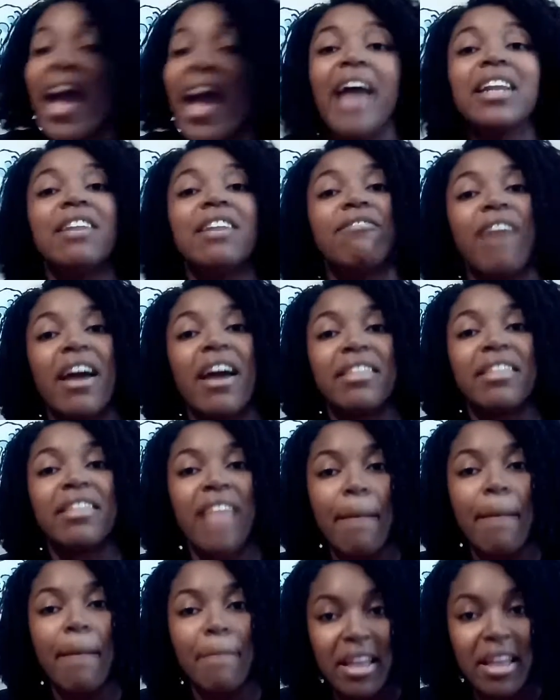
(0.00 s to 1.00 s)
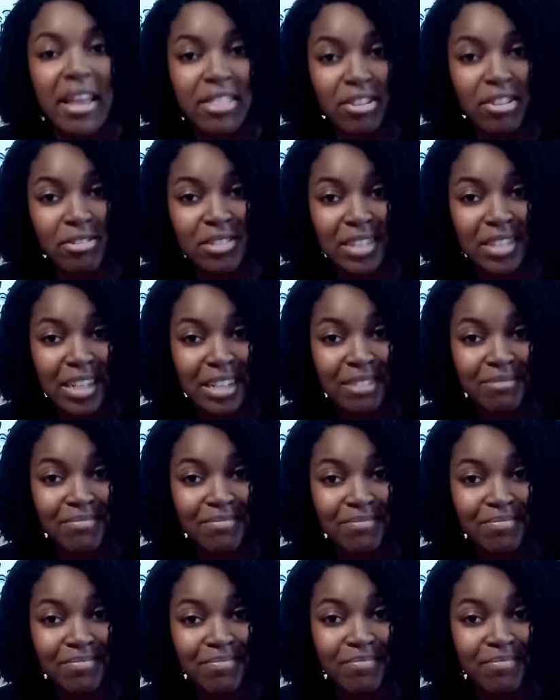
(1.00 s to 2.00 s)
and divide that by 13,
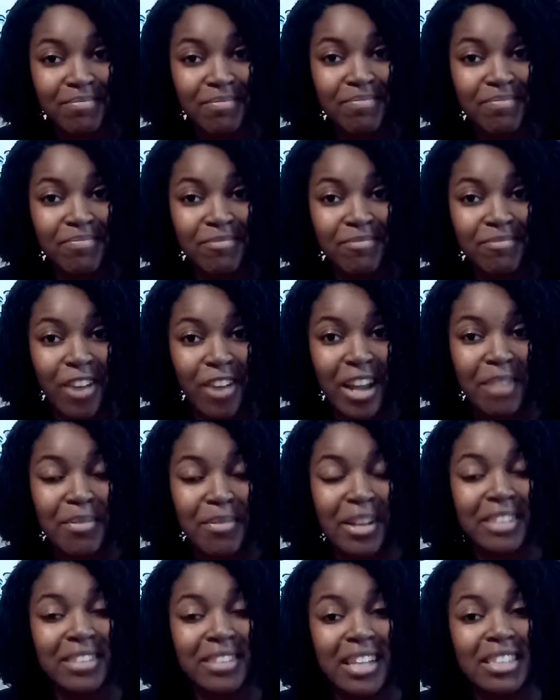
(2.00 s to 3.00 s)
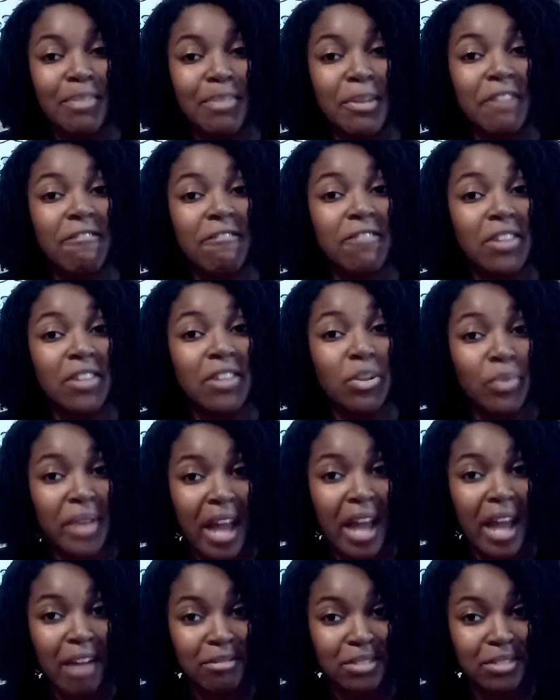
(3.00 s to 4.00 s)
right? Because that's how many
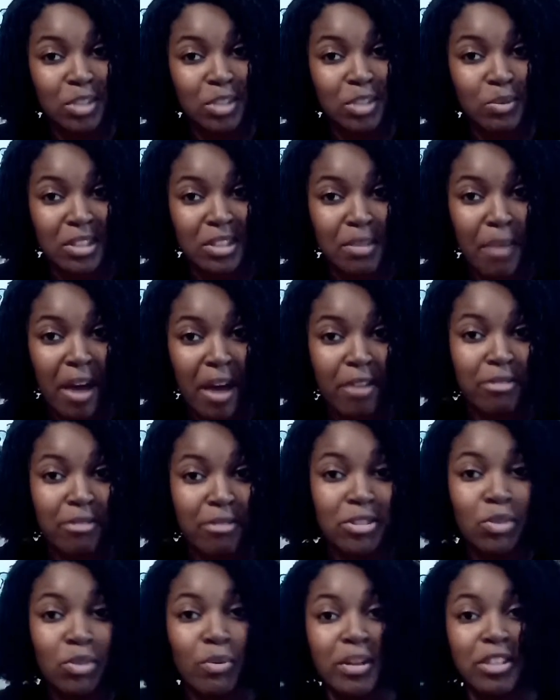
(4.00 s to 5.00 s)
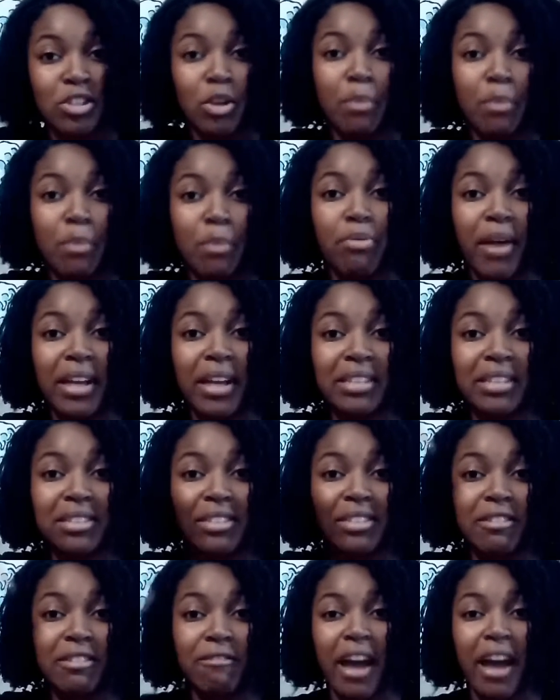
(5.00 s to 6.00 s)
fluid ounces was in the bottle. So what is your price
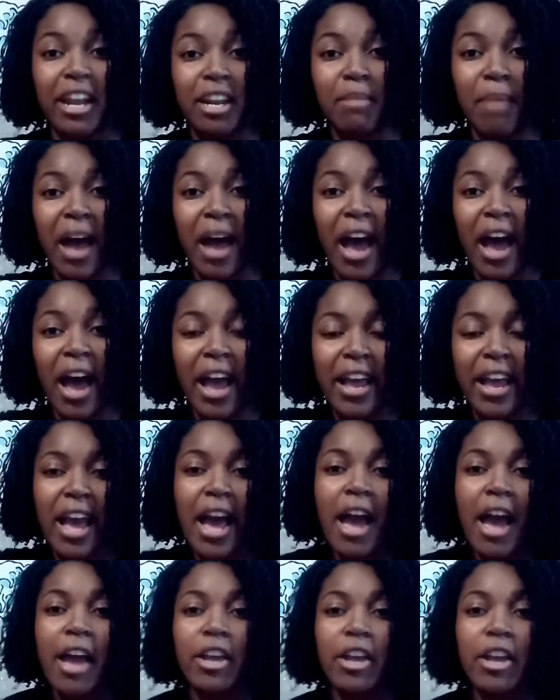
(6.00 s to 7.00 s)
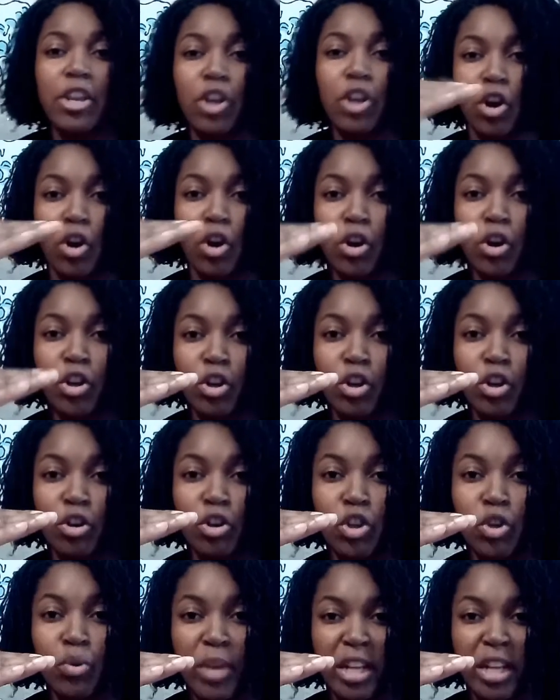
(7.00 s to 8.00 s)
divided by your
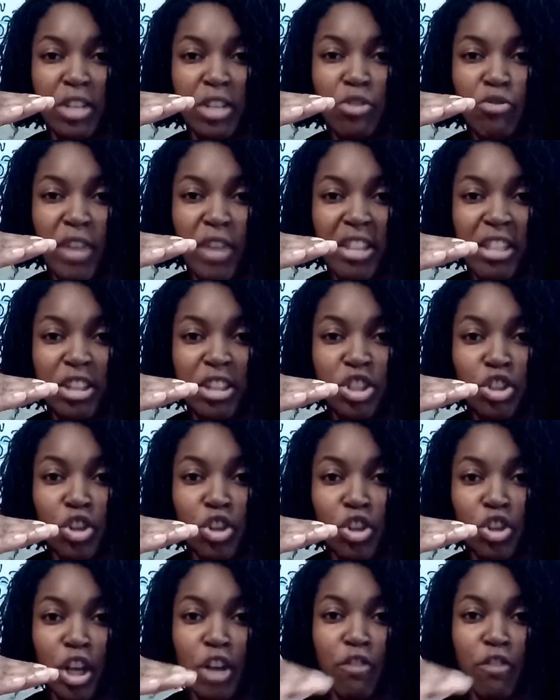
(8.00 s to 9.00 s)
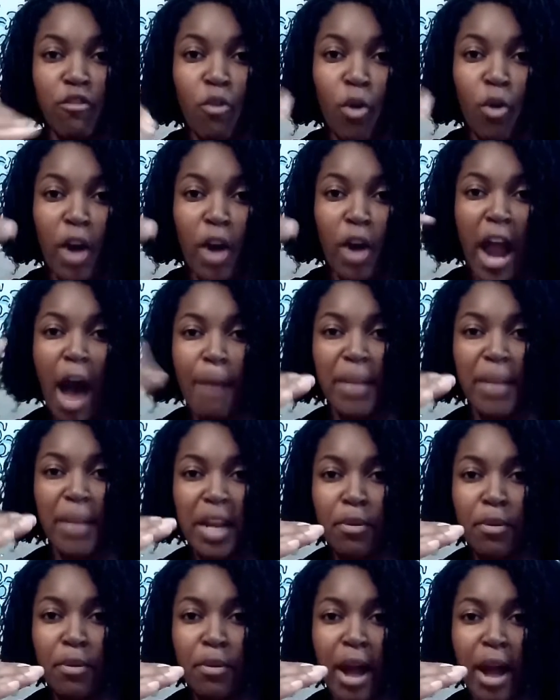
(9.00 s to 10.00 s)
unit rate that you're looking for? How
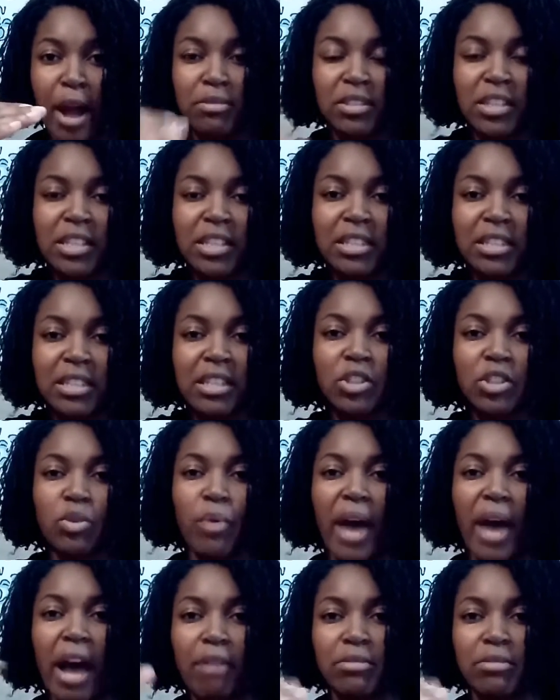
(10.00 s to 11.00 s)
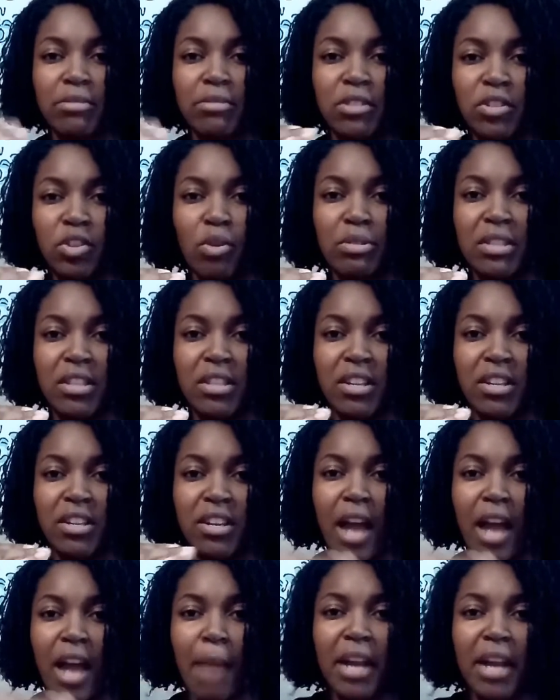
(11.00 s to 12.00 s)
many per ounces? So ounces goes in the
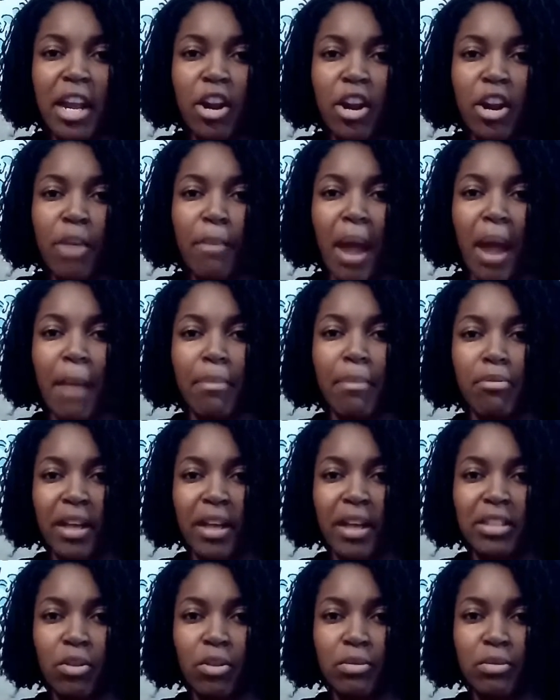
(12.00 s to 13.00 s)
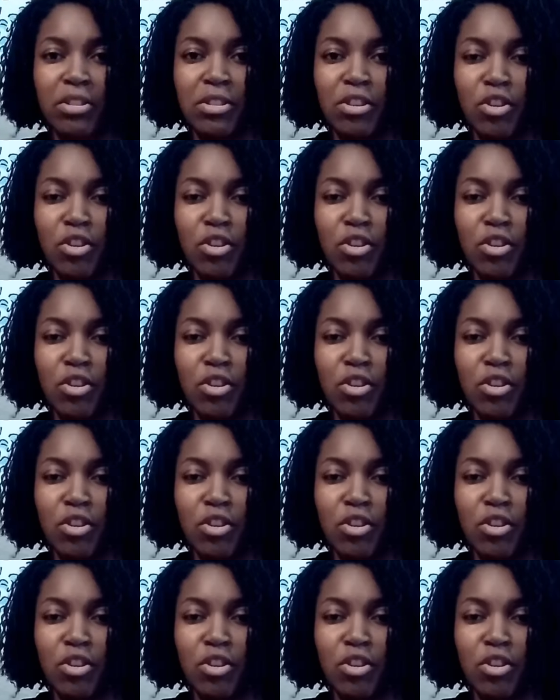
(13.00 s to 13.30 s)
denominator, my price goes in the